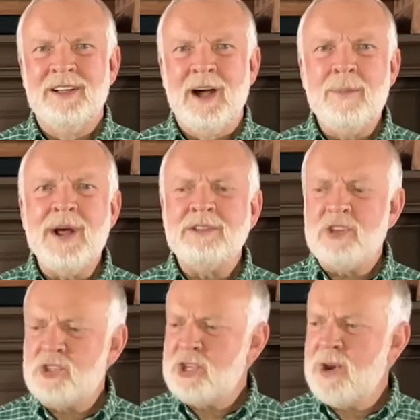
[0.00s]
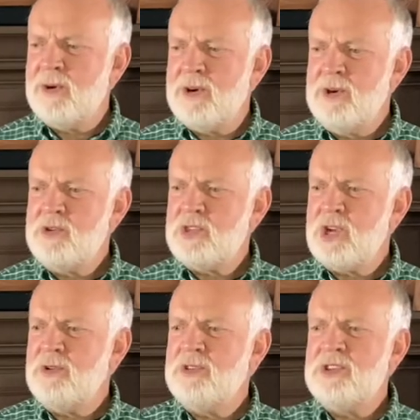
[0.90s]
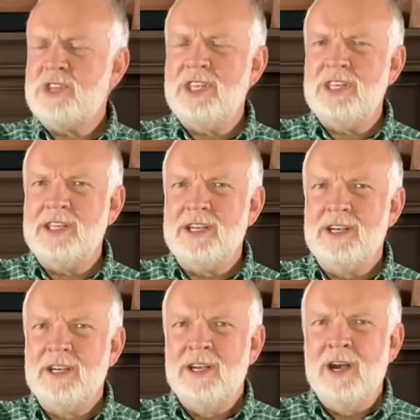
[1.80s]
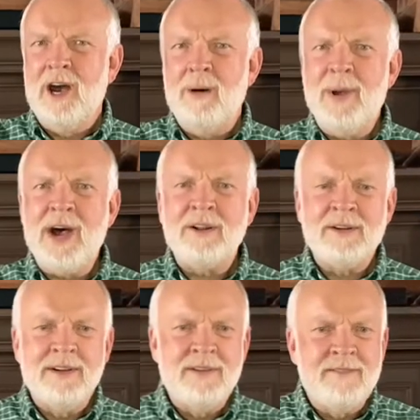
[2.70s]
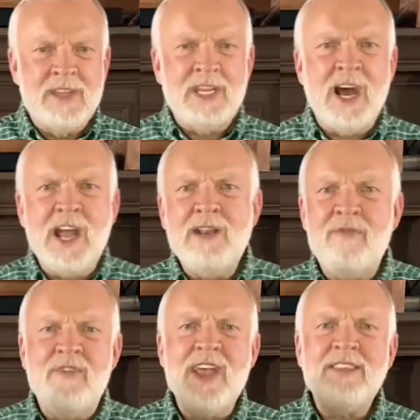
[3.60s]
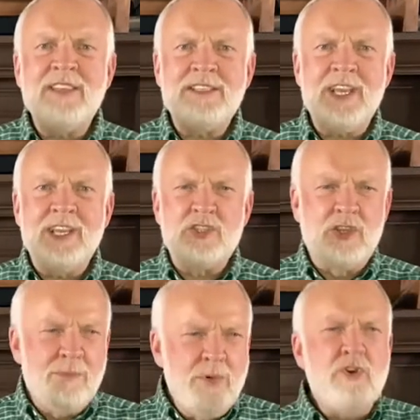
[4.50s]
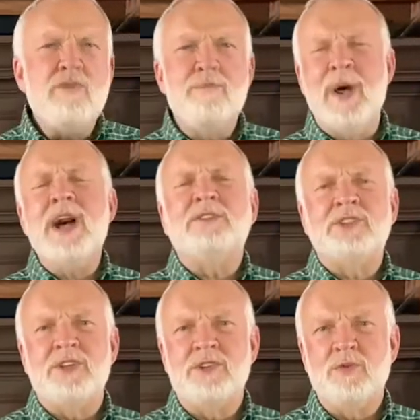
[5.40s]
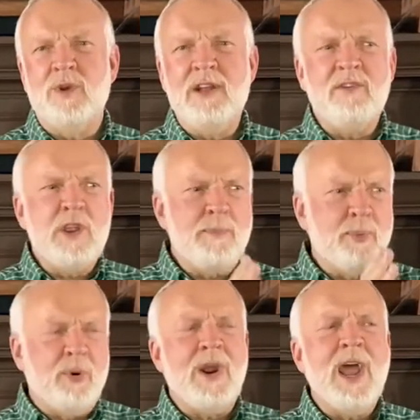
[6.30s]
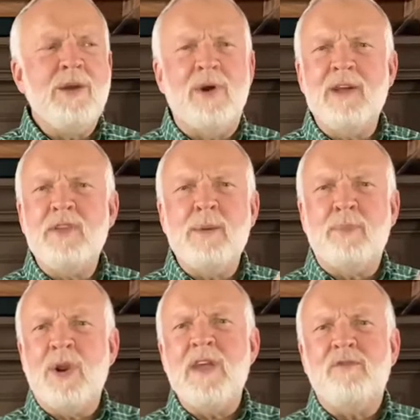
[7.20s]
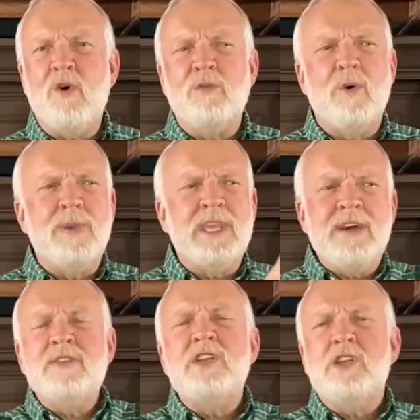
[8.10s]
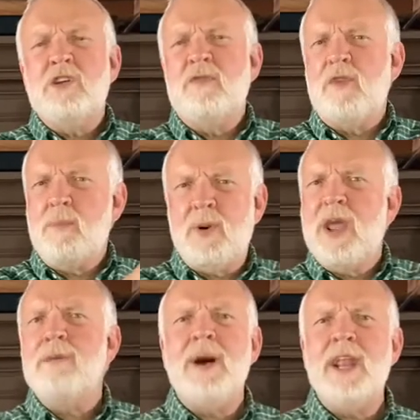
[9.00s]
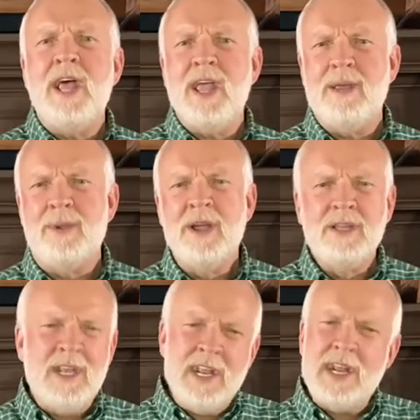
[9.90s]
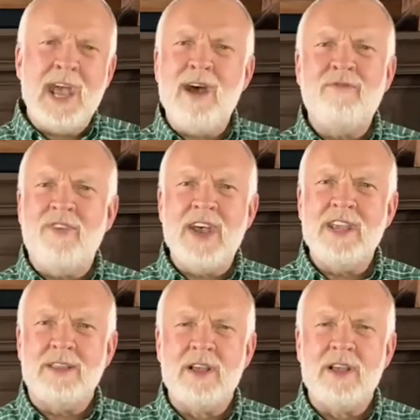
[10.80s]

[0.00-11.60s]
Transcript: About the sower who sowed the seed. About the kind of faith it takes to move mountains. Whenever you pray, whatever you pray for will be given to you if you pray in my name. You need to have faith.